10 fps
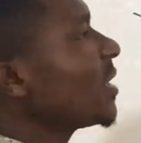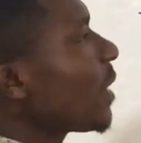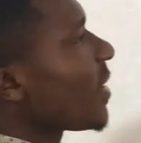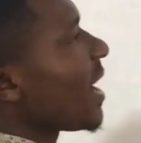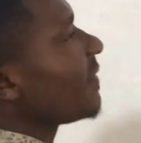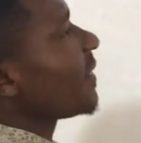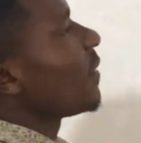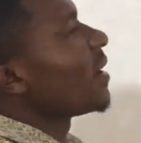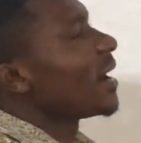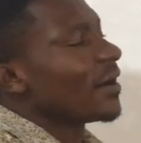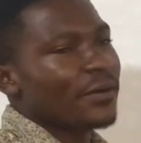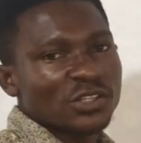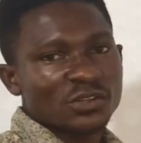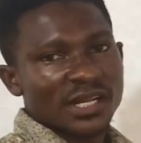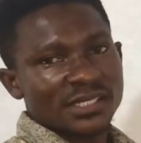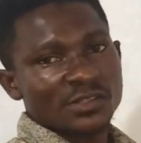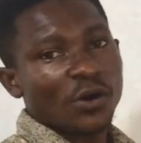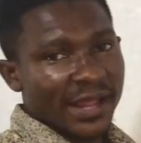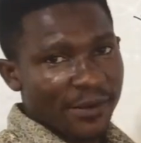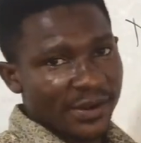that we have our resonance
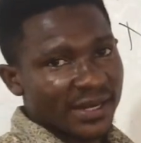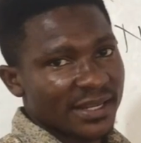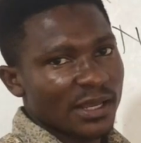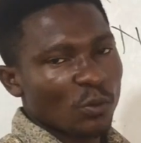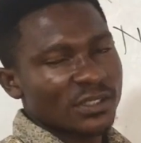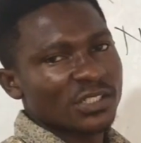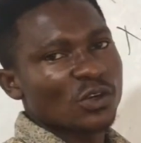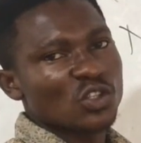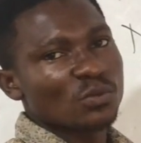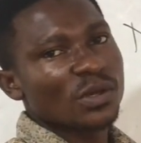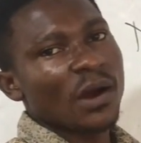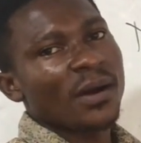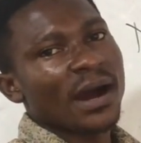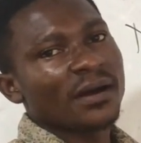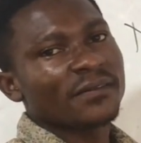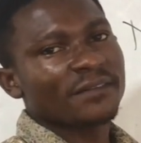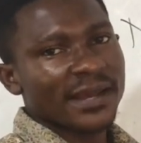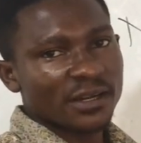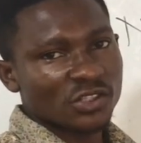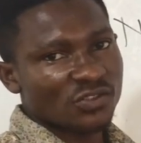occurring, what is going to be our
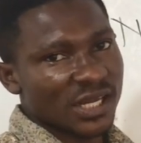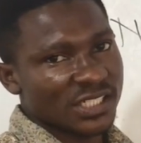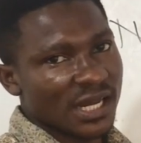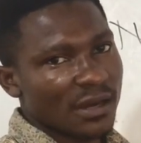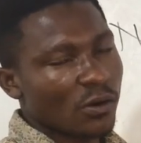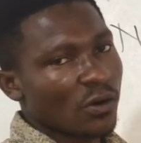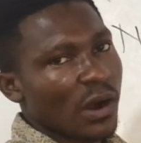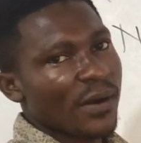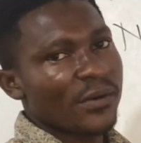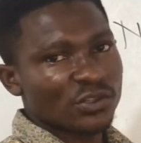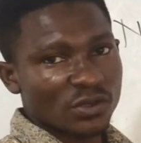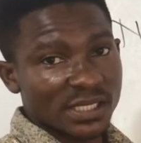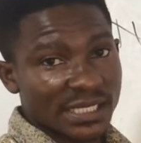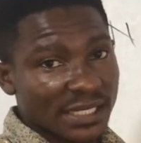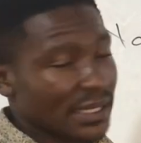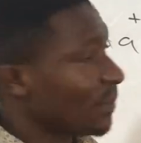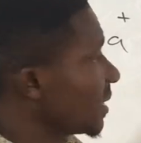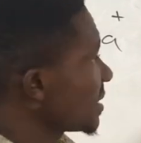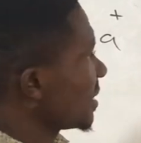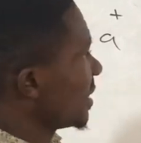final structure or our resonance counterpart?